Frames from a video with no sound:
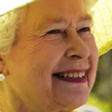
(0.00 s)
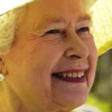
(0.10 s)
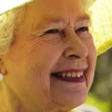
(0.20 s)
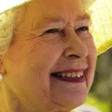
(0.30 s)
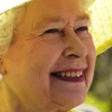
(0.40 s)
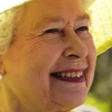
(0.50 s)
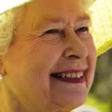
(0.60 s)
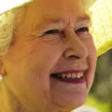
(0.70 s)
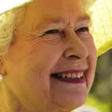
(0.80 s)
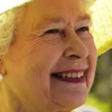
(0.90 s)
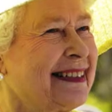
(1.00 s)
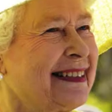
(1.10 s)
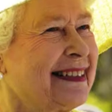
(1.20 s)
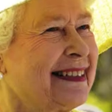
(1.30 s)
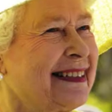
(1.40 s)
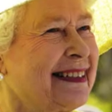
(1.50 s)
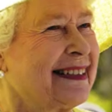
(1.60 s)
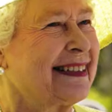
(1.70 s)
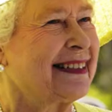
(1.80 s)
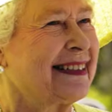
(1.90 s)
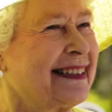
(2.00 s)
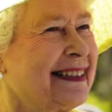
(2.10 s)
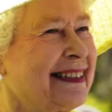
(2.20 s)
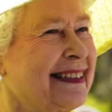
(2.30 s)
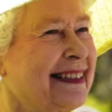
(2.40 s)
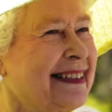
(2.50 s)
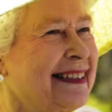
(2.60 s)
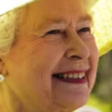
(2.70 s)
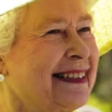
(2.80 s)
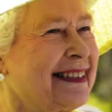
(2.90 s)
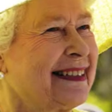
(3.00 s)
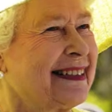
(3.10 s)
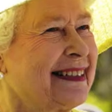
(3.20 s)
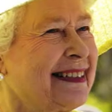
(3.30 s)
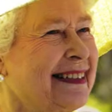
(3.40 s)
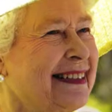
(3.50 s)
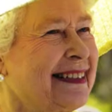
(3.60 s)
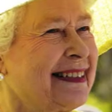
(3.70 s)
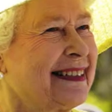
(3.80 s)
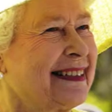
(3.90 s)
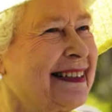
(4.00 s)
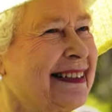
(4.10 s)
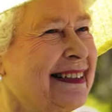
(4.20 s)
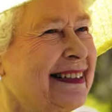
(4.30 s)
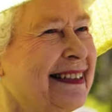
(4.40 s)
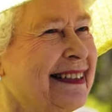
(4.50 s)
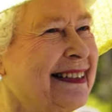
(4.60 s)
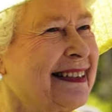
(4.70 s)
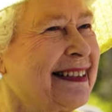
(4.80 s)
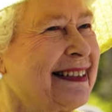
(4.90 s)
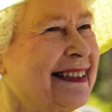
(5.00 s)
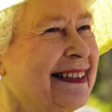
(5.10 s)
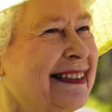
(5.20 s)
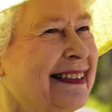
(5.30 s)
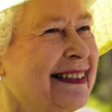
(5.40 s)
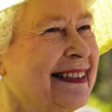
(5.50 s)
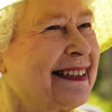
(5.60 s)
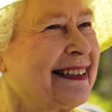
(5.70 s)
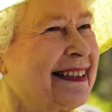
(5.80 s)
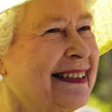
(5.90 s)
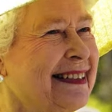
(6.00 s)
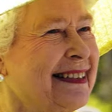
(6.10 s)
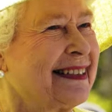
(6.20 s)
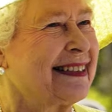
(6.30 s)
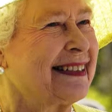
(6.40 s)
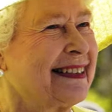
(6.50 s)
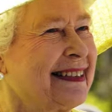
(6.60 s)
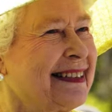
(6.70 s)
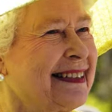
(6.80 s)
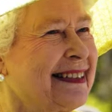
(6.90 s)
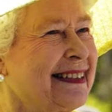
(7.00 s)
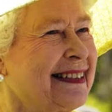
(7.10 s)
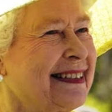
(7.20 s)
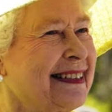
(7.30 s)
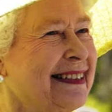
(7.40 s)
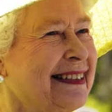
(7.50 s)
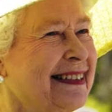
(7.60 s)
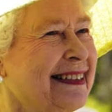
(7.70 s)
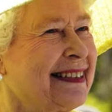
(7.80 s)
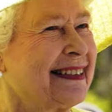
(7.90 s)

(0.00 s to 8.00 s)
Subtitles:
(silent)